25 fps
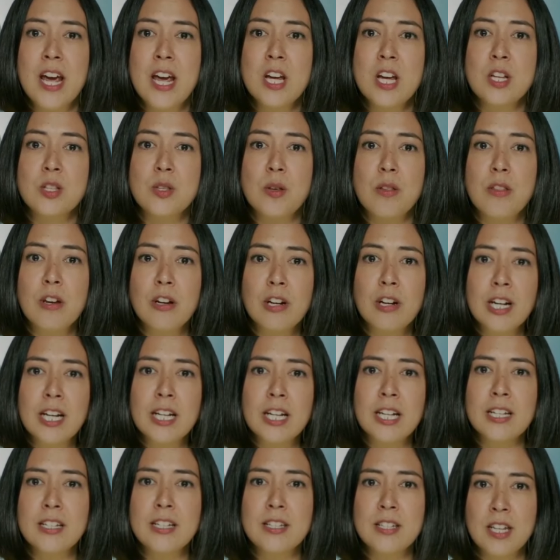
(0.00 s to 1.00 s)
So they're going
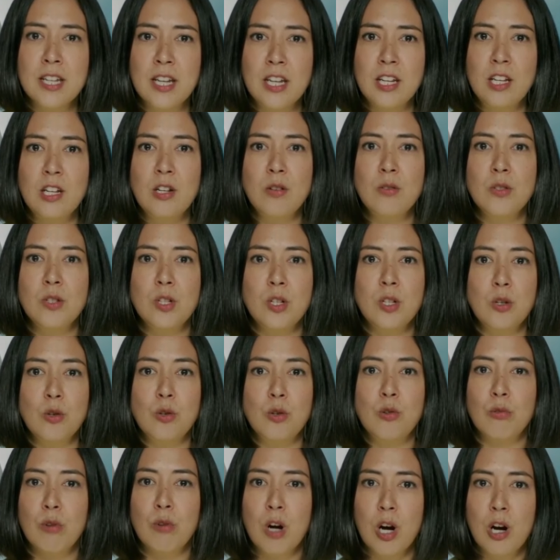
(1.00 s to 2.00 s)
to continue to
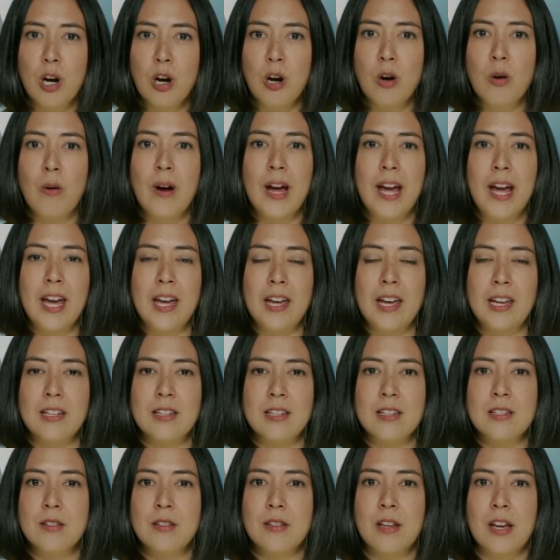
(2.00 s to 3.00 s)
grow
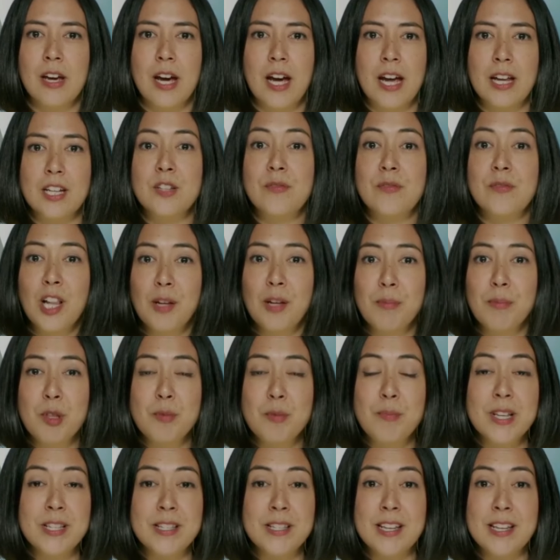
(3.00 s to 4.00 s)
and develop the
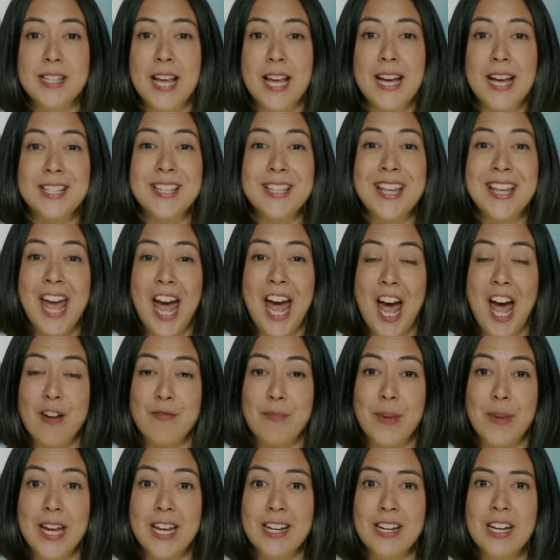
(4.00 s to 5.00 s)
business as they have
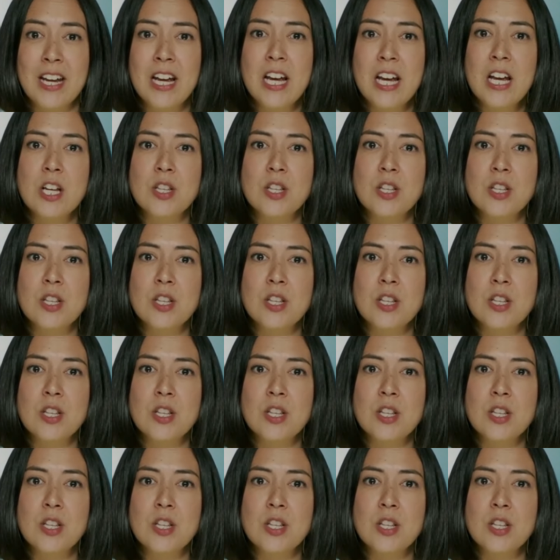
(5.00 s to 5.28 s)
been.